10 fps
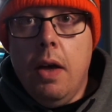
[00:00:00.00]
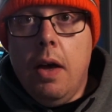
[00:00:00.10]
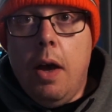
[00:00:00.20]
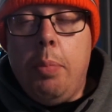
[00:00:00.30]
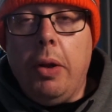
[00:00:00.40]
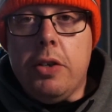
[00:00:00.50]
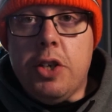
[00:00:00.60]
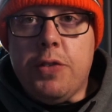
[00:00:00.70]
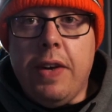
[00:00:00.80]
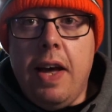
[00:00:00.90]
Apologies
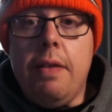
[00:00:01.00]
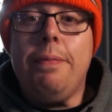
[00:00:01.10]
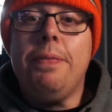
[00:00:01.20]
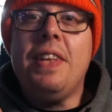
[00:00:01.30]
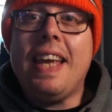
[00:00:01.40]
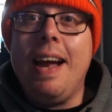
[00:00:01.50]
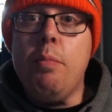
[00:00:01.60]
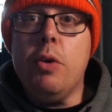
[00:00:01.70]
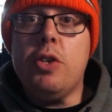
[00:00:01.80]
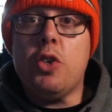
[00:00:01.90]
for that. The
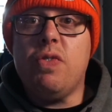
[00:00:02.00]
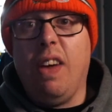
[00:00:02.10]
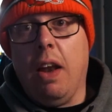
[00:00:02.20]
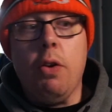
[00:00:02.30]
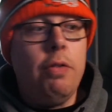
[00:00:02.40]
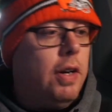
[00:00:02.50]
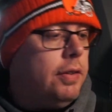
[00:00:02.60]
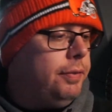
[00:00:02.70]
camera just fell over.